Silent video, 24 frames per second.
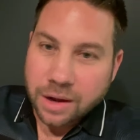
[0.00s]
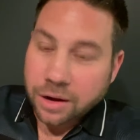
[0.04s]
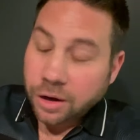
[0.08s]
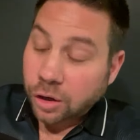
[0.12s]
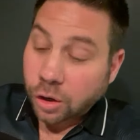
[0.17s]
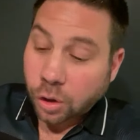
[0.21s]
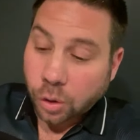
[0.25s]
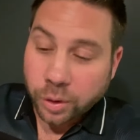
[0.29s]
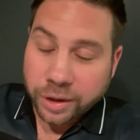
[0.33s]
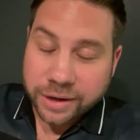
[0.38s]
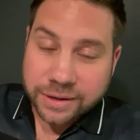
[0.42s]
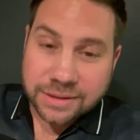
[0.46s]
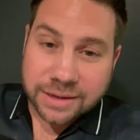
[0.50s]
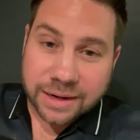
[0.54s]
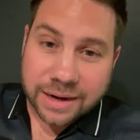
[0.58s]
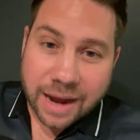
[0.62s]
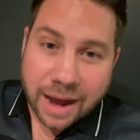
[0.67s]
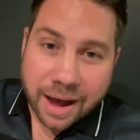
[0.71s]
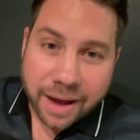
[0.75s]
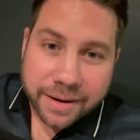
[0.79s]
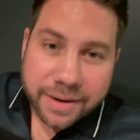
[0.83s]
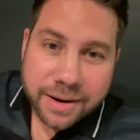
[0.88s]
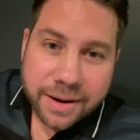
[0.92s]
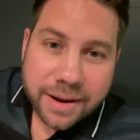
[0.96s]
Glory to
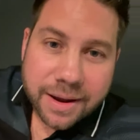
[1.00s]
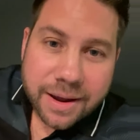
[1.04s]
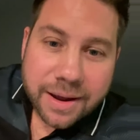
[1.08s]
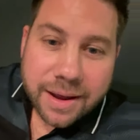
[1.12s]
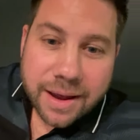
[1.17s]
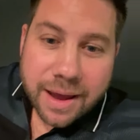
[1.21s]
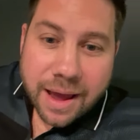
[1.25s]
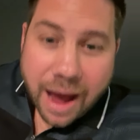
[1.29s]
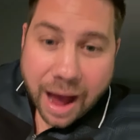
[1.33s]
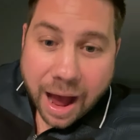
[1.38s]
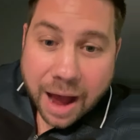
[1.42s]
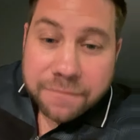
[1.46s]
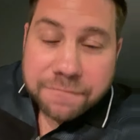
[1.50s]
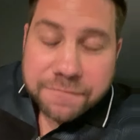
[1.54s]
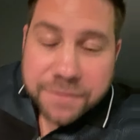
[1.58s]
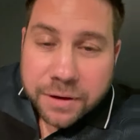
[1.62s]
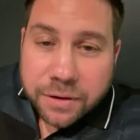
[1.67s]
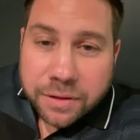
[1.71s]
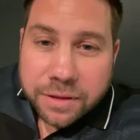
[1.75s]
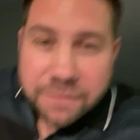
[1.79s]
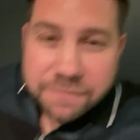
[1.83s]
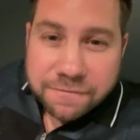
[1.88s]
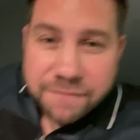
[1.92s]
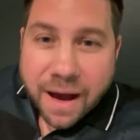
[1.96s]
God. I
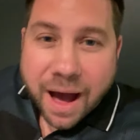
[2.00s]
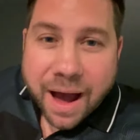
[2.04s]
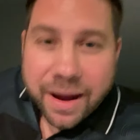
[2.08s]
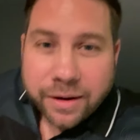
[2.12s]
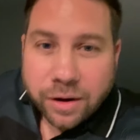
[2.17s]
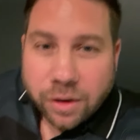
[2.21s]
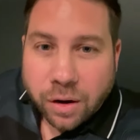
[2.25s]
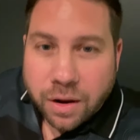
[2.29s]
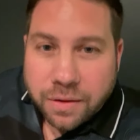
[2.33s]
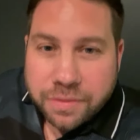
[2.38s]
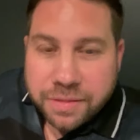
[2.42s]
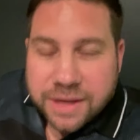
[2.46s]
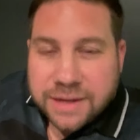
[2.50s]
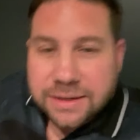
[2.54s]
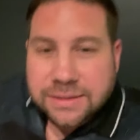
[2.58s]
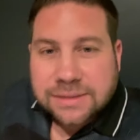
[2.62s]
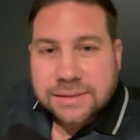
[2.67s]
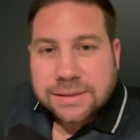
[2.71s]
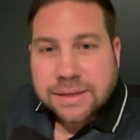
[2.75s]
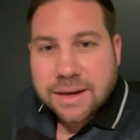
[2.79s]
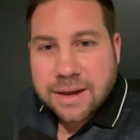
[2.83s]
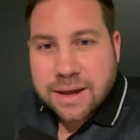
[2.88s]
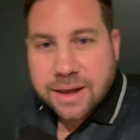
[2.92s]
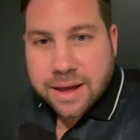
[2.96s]
feel the fire on
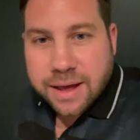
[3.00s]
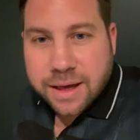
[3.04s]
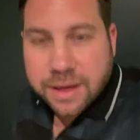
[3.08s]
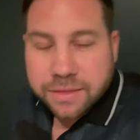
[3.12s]
this.